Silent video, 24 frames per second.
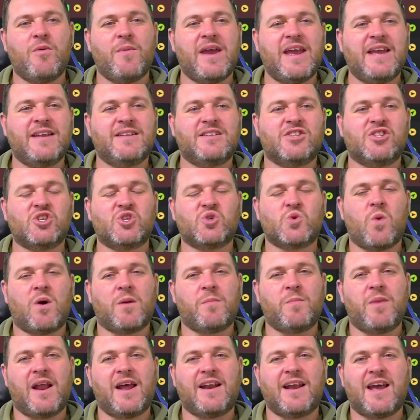into the squad
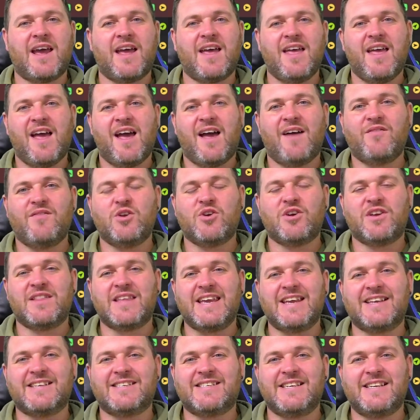planner, have a look at
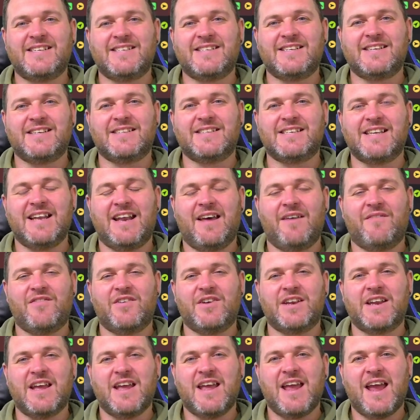the assistants
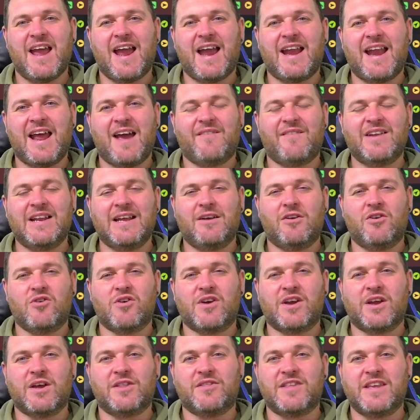11, and have a little
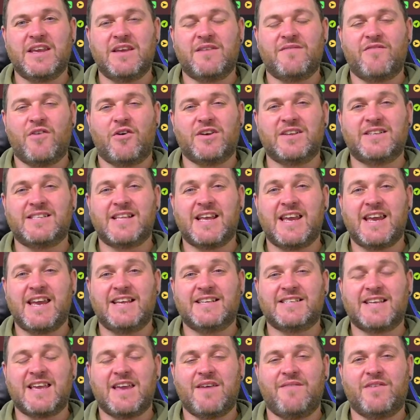look at the advice that
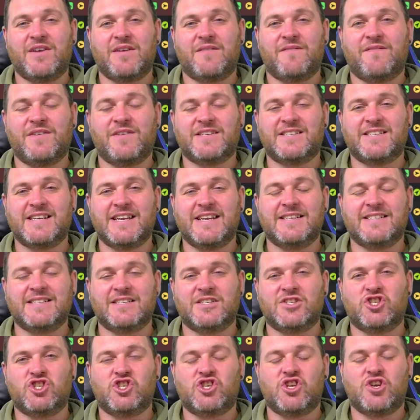he's given for
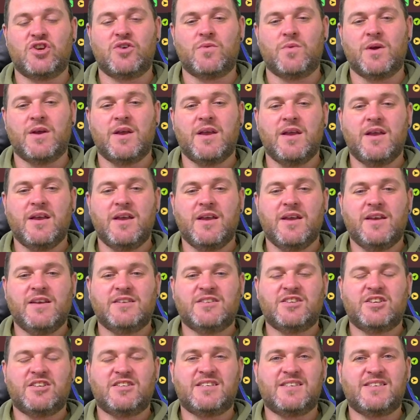Season 2.
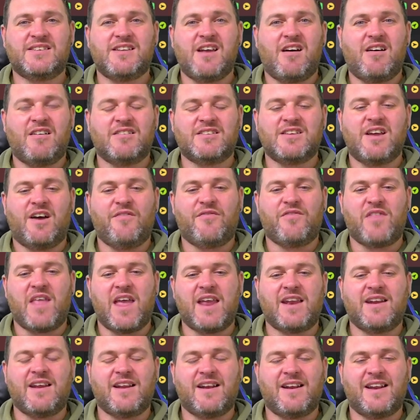So to start us off
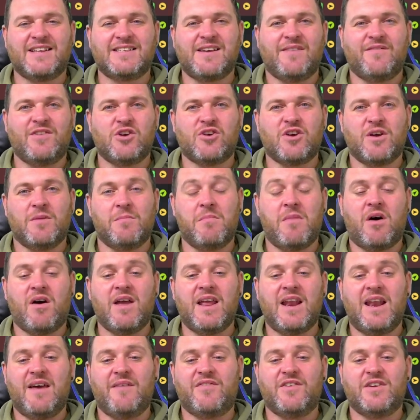then, let's have a look at my
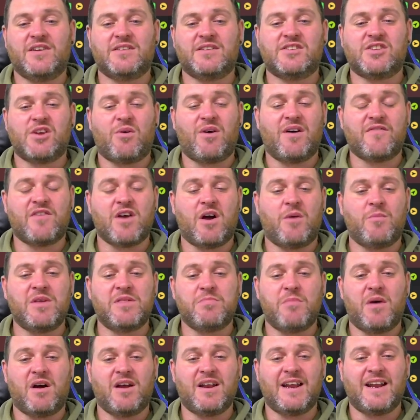11. So I've gone with
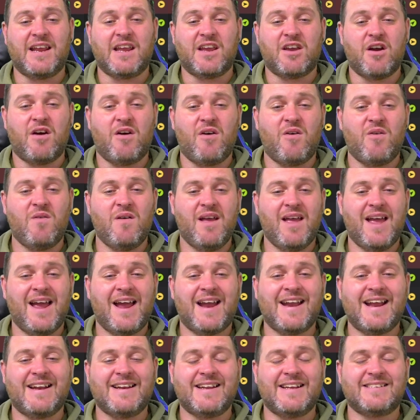Milan in goal,
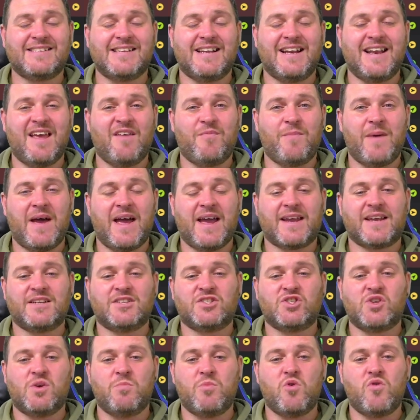Hernandez at left back,
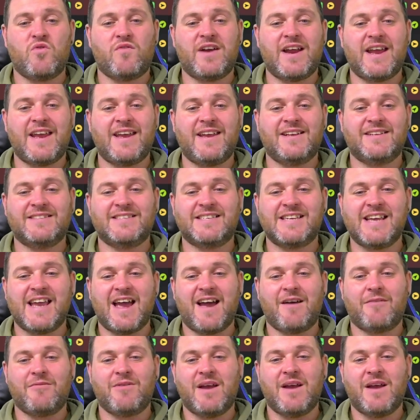Tomori, Thiaw,